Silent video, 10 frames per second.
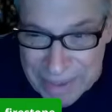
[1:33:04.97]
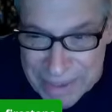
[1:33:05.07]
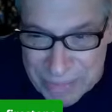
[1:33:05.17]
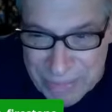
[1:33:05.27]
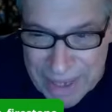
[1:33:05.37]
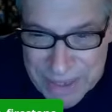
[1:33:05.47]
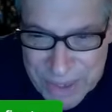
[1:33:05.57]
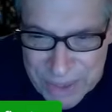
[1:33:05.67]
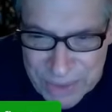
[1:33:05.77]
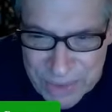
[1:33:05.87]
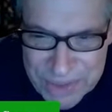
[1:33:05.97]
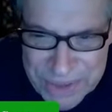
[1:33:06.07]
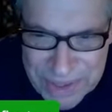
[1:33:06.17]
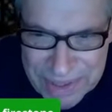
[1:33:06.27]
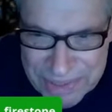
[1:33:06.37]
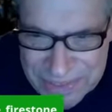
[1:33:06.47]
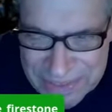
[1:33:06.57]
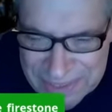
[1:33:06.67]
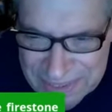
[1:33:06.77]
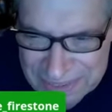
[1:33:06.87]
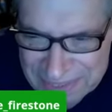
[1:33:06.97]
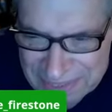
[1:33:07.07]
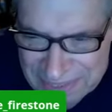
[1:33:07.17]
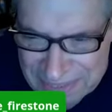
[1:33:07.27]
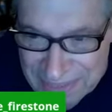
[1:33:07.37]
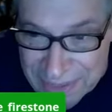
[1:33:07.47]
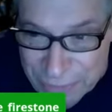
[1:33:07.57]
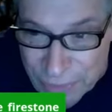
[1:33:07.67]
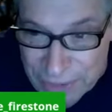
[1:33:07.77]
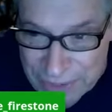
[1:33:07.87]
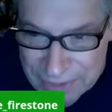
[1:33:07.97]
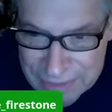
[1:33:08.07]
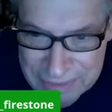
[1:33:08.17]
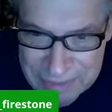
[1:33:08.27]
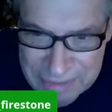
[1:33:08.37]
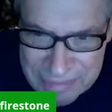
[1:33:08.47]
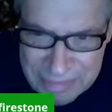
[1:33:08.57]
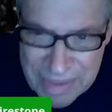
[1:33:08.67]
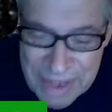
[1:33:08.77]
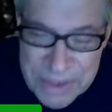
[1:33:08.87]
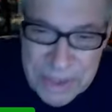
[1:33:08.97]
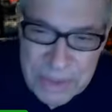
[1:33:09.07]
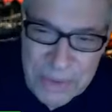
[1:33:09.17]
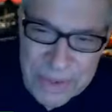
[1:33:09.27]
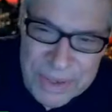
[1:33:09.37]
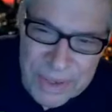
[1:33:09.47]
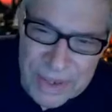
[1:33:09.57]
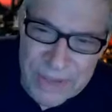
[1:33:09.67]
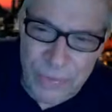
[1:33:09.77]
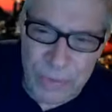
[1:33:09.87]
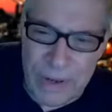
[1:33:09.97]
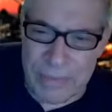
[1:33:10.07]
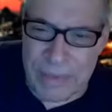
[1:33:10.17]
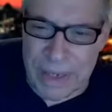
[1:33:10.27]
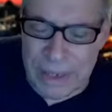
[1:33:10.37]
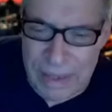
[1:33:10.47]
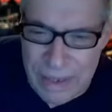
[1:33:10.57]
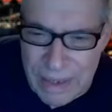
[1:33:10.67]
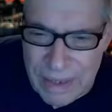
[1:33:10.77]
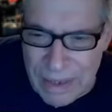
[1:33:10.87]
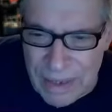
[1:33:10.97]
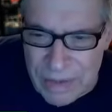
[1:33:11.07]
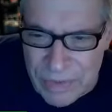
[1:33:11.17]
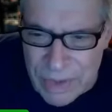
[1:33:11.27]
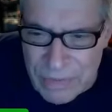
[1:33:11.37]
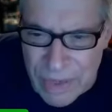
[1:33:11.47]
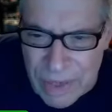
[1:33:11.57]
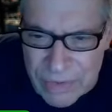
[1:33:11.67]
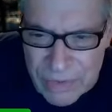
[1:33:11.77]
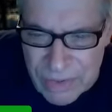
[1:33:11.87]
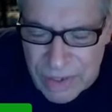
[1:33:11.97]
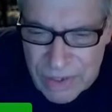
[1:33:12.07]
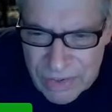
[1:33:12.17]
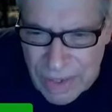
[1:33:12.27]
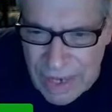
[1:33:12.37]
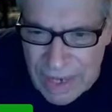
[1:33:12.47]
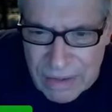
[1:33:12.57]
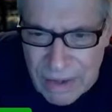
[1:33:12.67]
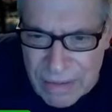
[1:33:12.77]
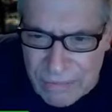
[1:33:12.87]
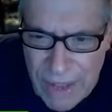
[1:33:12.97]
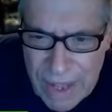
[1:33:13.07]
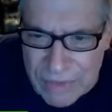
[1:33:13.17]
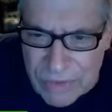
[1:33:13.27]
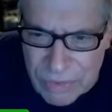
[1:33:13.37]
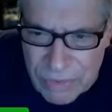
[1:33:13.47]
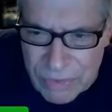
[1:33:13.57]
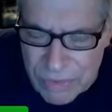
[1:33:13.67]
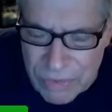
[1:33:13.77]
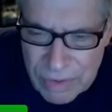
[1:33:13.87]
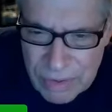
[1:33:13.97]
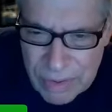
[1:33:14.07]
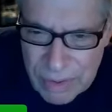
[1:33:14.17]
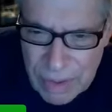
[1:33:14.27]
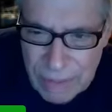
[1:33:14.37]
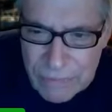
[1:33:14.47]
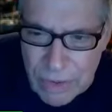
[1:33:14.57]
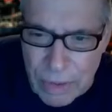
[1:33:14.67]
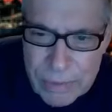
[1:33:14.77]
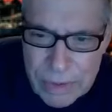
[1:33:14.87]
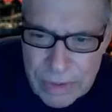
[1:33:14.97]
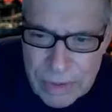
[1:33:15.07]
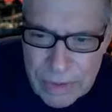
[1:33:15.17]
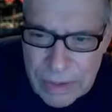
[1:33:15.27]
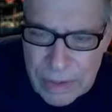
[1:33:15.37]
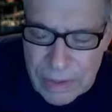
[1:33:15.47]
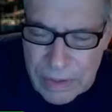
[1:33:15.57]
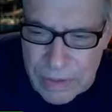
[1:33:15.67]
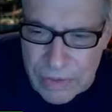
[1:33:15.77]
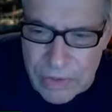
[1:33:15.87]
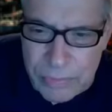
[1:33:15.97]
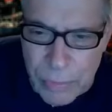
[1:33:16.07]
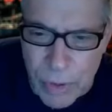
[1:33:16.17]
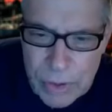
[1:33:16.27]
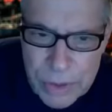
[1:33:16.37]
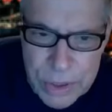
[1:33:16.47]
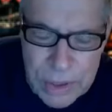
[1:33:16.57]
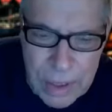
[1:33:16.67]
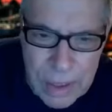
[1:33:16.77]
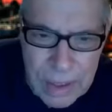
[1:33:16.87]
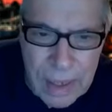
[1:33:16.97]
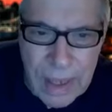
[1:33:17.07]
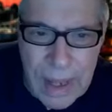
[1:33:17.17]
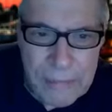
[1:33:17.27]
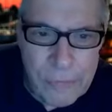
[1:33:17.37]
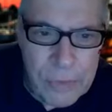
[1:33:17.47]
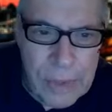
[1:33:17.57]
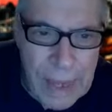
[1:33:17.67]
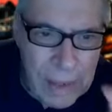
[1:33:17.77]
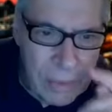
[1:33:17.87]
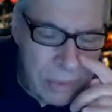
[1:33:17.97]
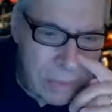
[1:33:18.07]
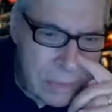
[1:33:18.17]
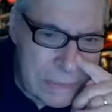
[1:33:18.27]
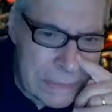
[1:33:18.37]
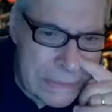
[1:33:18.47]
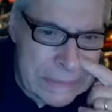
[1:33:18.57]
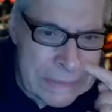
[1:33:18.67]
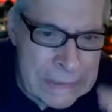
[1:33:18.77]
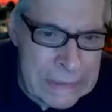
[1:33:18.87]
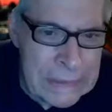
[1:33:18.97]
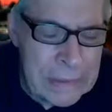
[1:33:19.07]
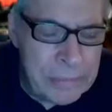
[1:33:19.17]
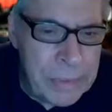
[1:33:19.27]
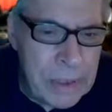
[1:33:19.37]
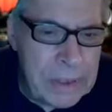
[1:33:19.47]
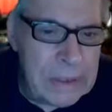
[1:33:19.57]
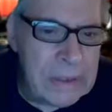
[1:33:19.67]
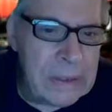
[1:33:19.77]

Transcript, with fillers: His magic long johns. That's funny. Magic long johns for Romney. Steve Gonzo says anti-vaxxers have doubled since March. They have for now, but